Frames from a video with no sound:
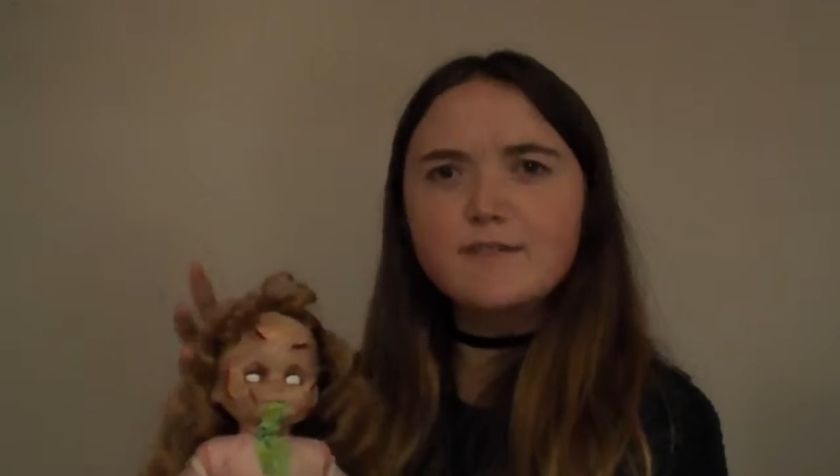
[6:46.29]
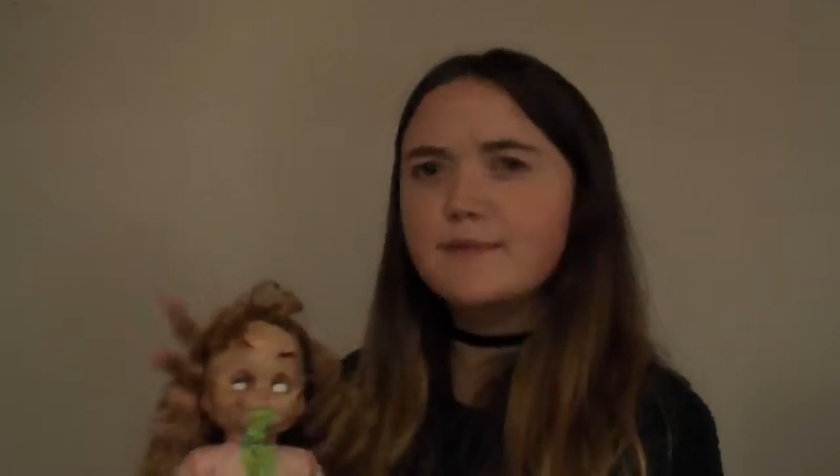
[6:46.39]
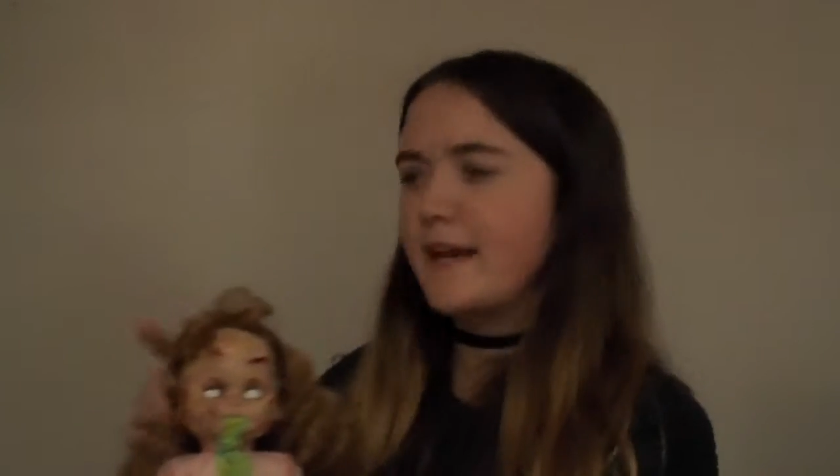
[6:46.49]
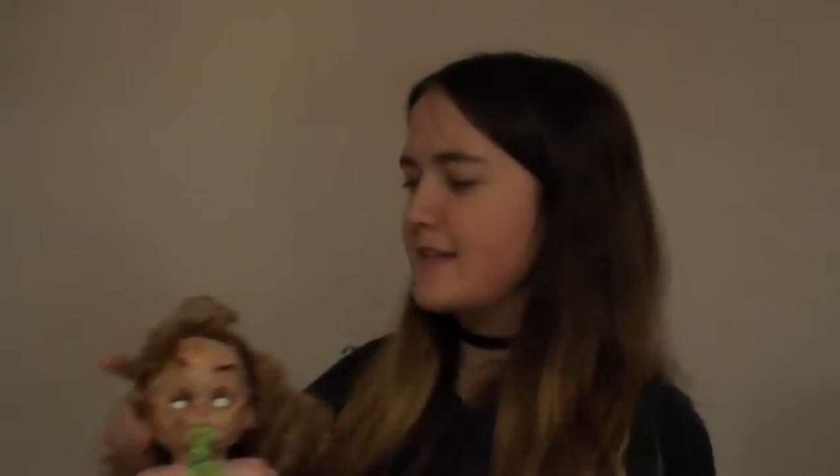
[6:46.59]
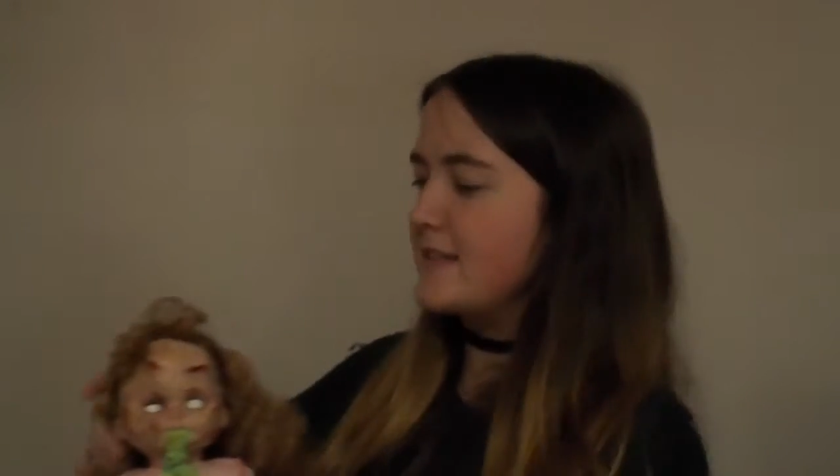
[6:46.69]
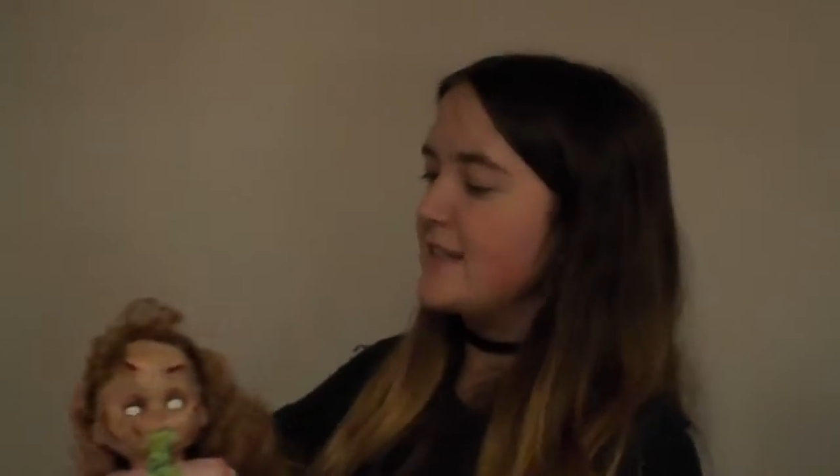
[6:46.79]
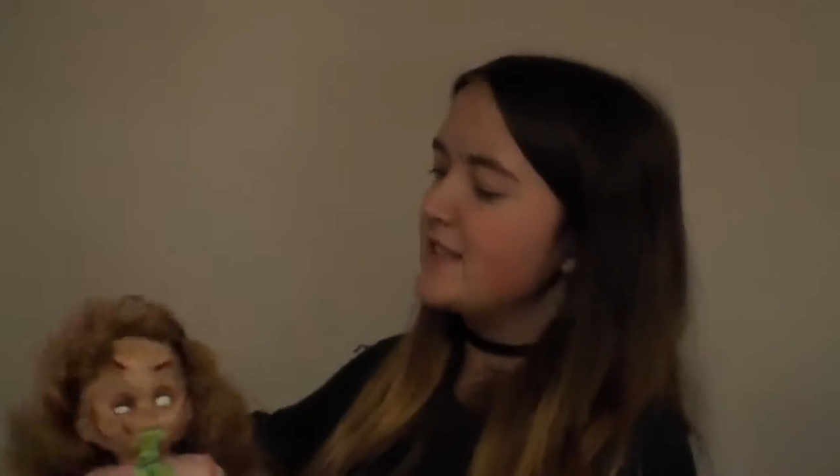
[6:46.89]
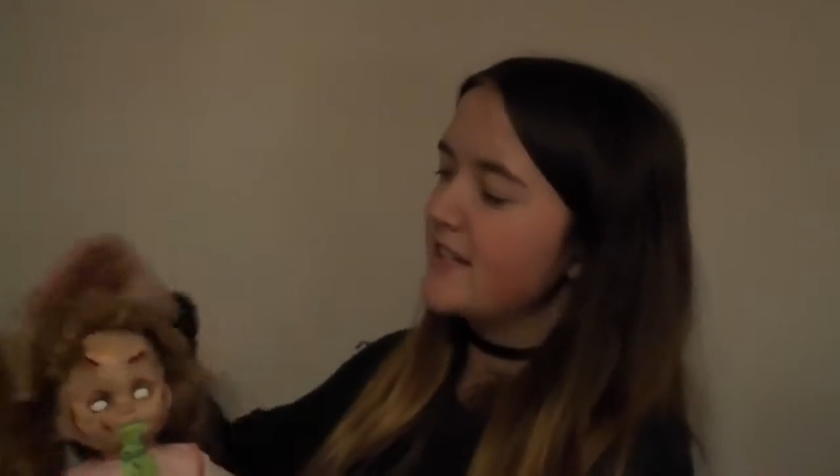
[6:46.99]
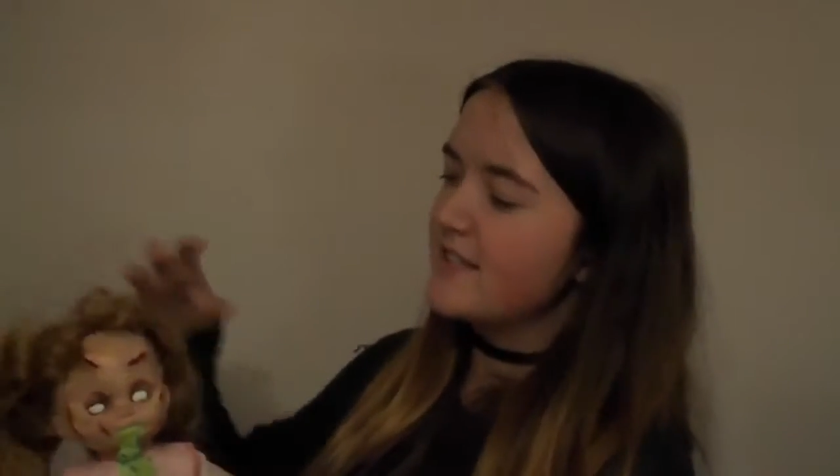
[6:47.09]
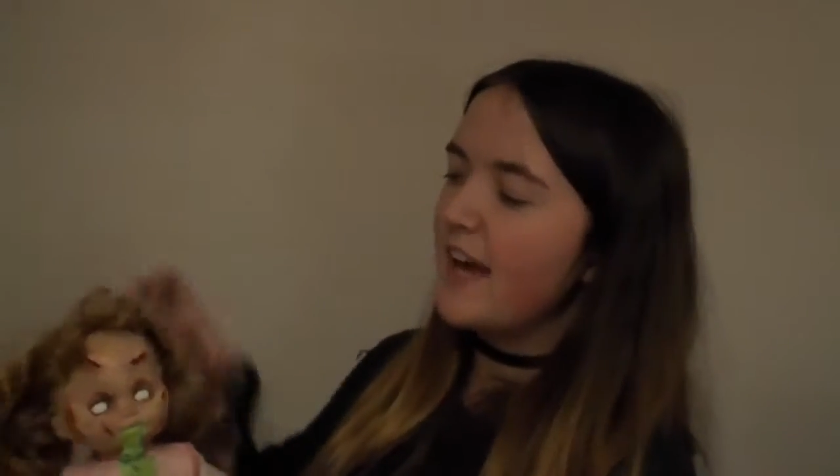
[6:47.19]
from The Exorcist,
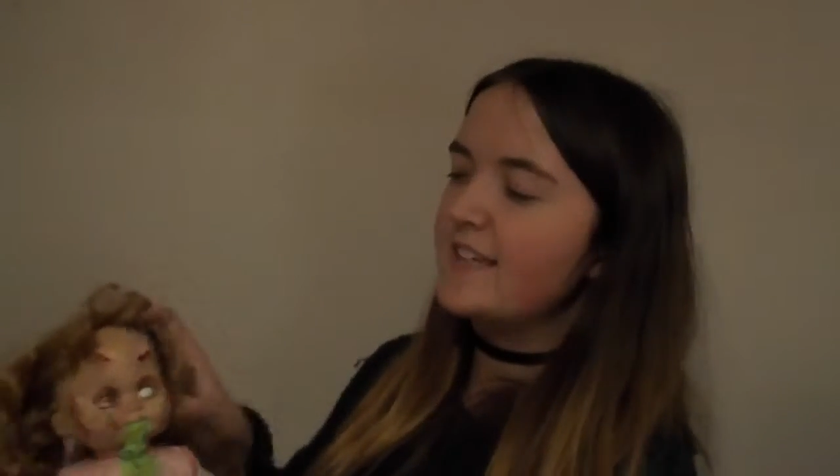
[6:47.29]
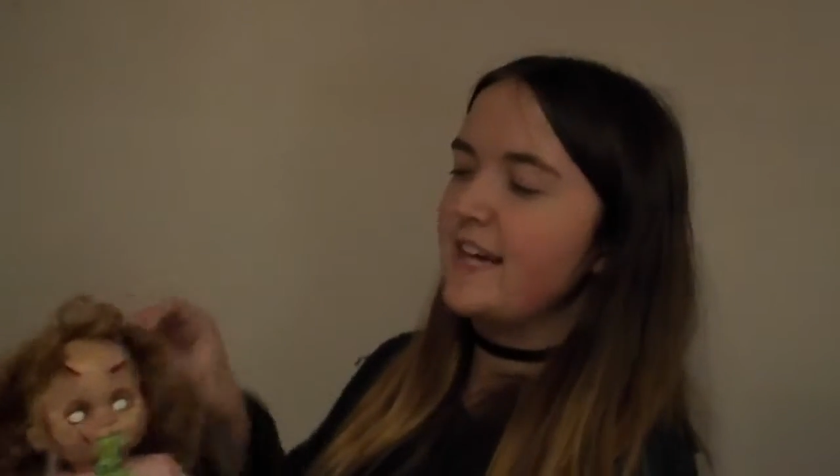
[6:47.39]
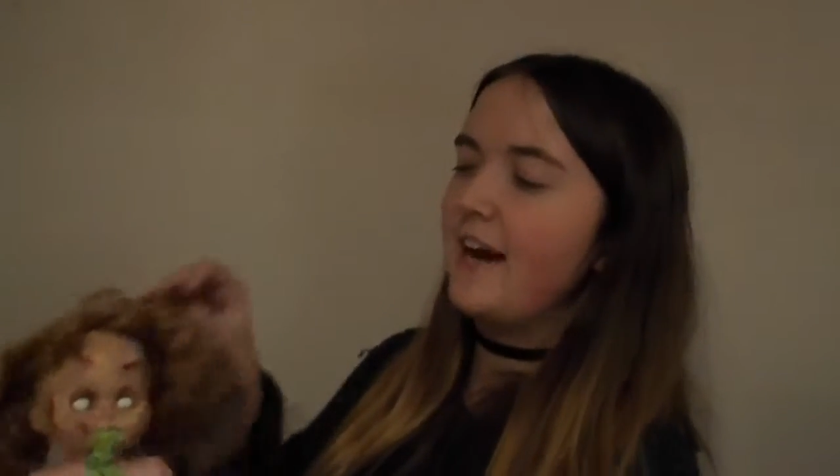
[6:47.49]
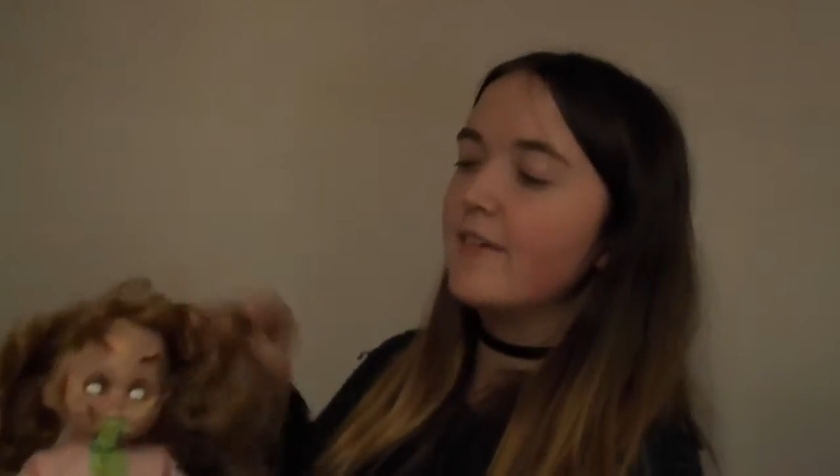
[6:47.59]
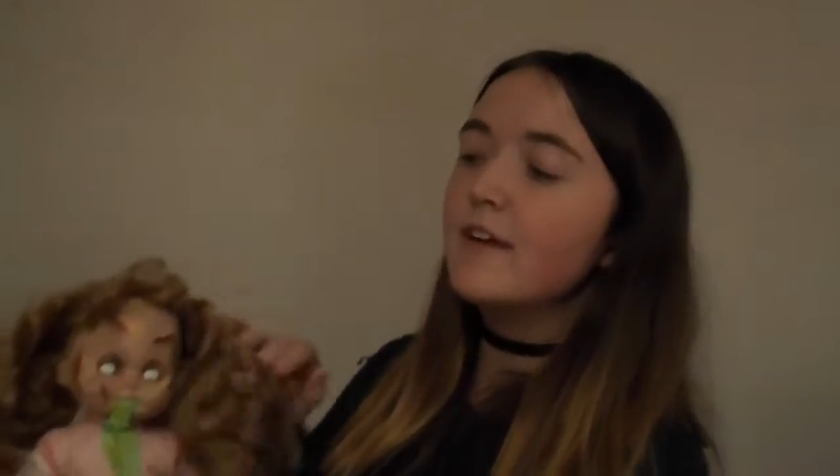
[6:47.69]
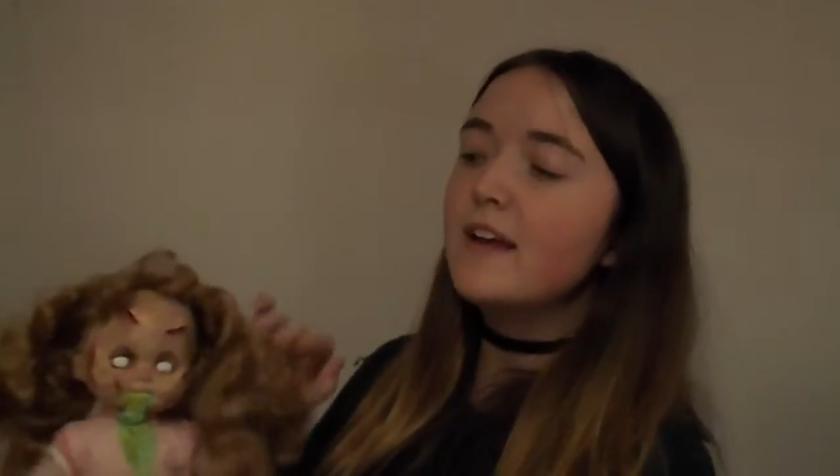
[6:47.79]
she has her hair down.